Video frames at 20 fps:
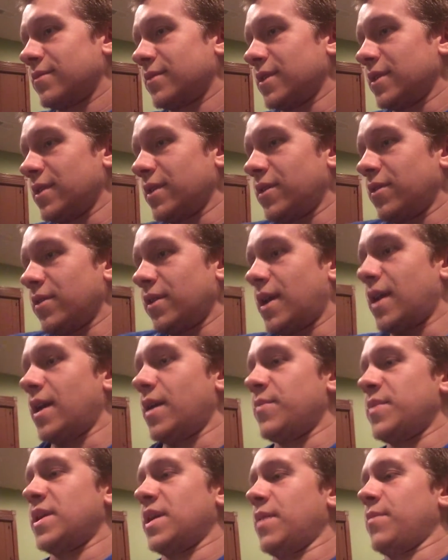clearly,
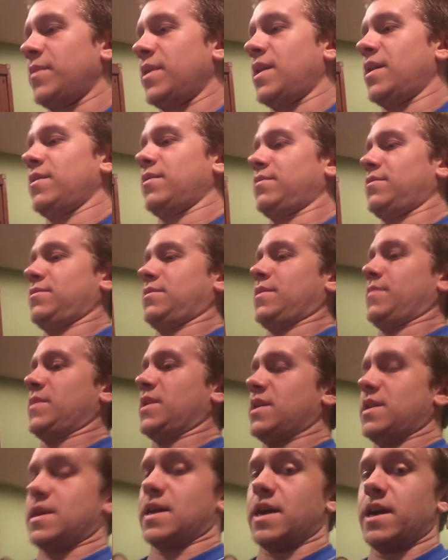I mean, I'm not
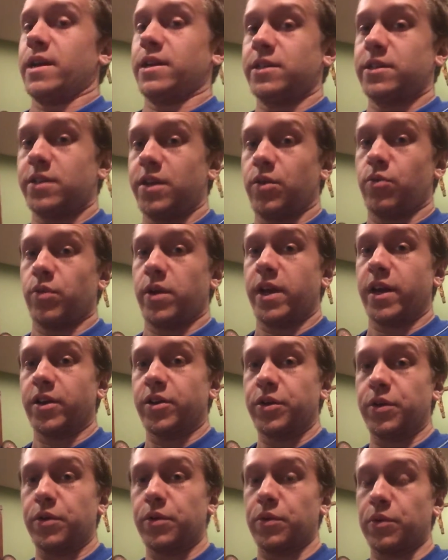dying to see Ring
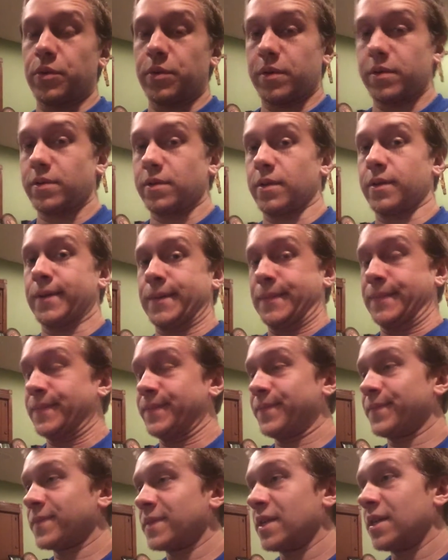2, so.
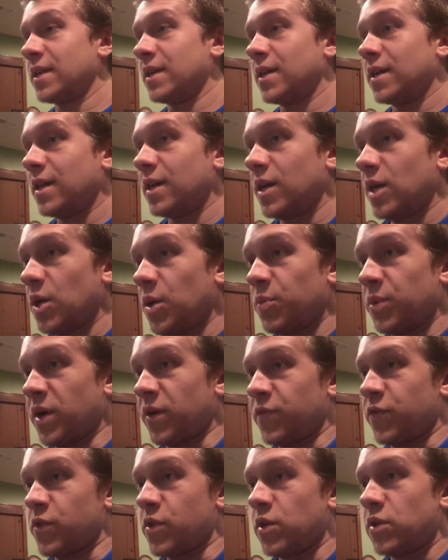
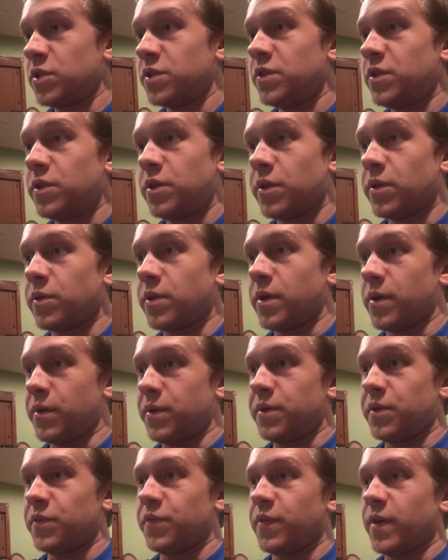But for those of you who don't know,
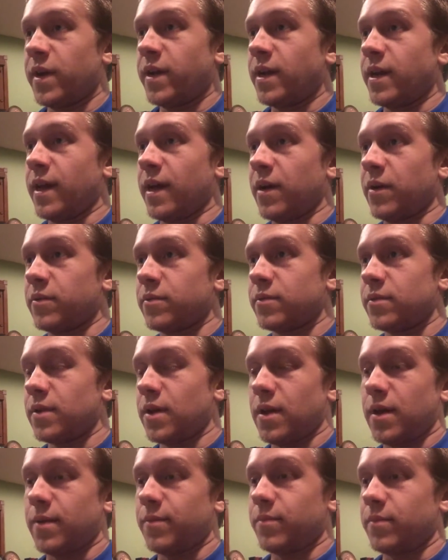you'll find out
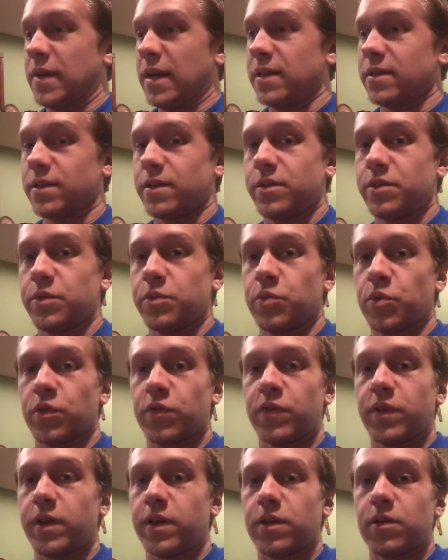as I do more
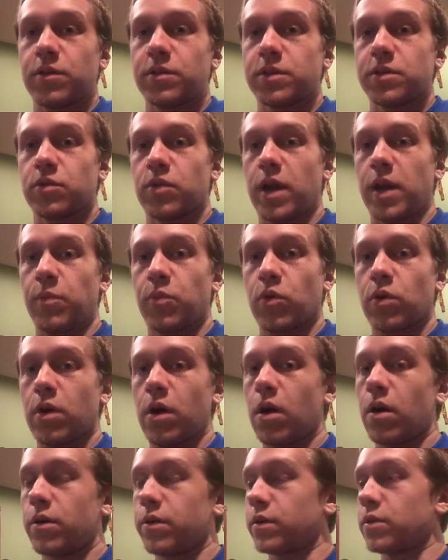videos and write more
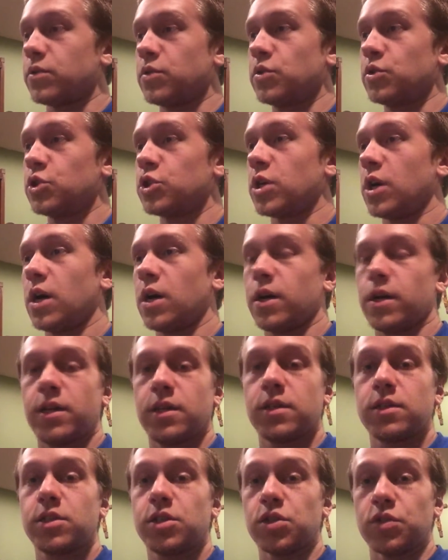articles on
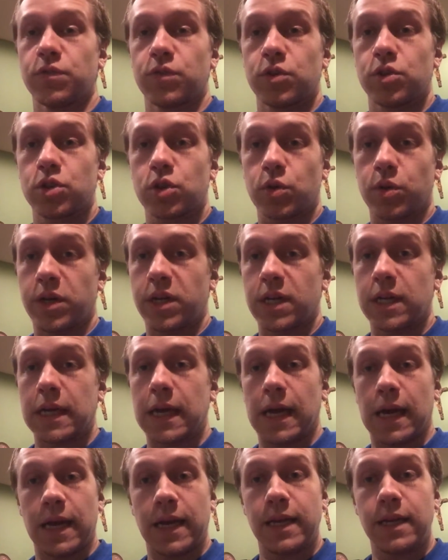
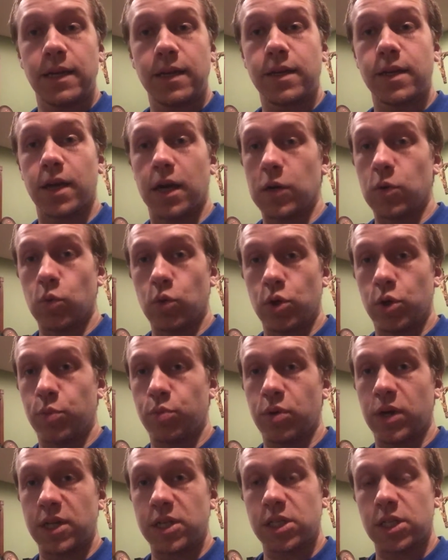
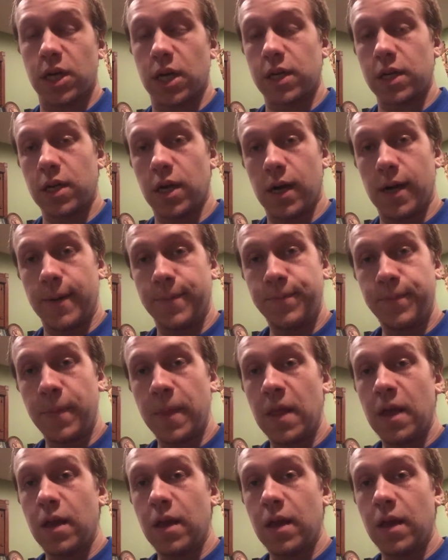silverscreenguide.wordpress.com.